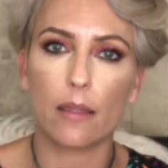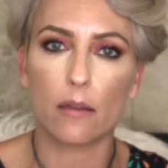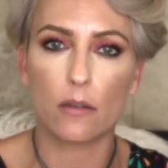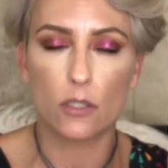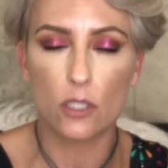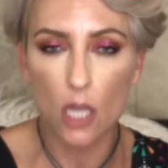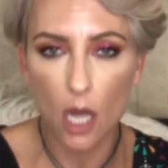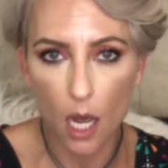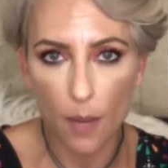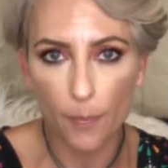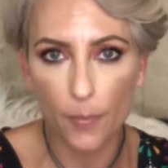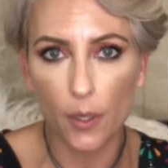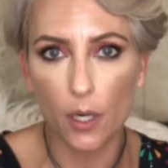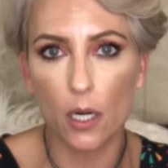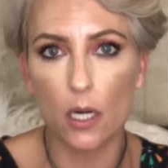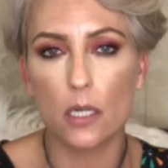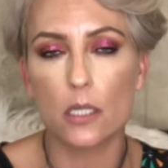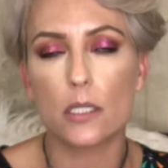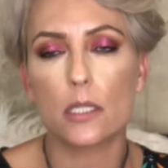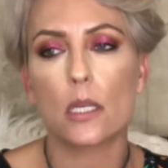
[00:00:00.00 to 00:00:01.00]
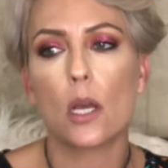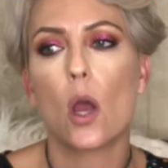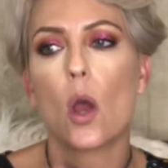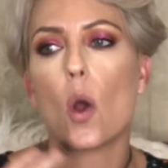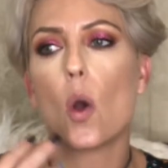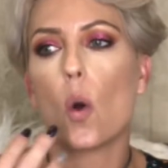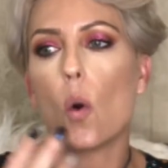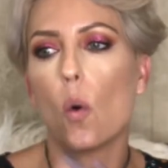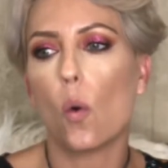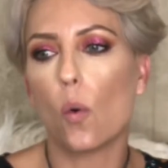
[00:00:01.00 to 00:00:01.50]
they're toppers
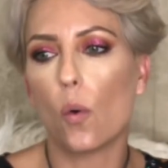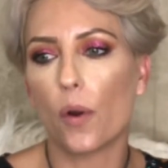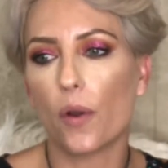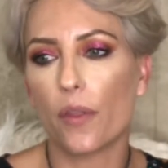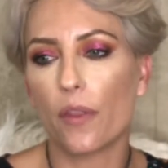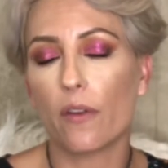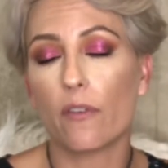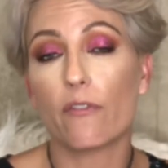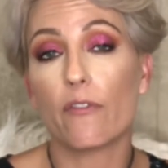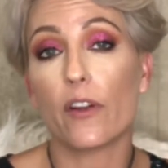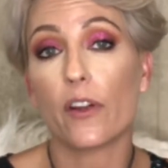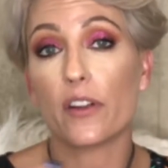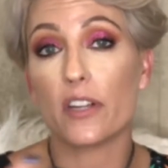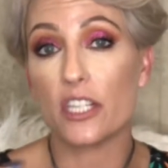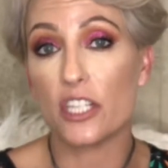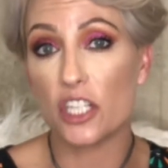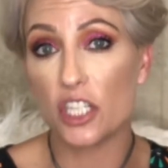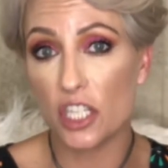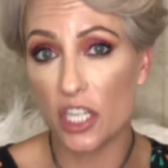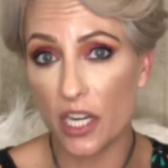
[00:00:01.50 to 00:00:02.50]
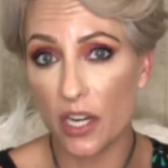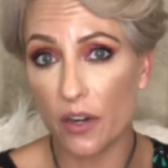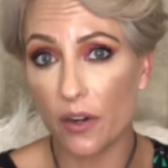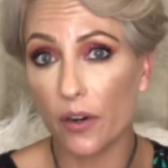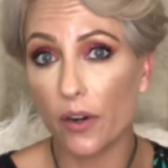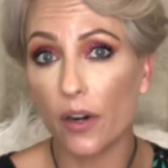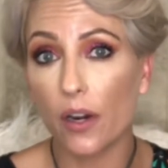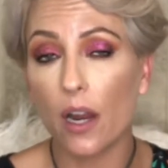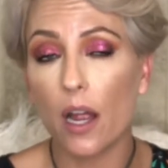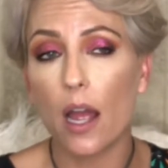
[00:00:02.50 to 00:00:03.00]
or they're very
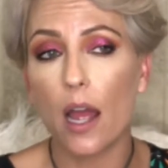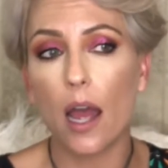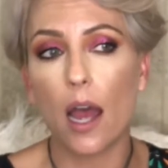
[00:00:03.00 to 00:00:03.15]
sheer,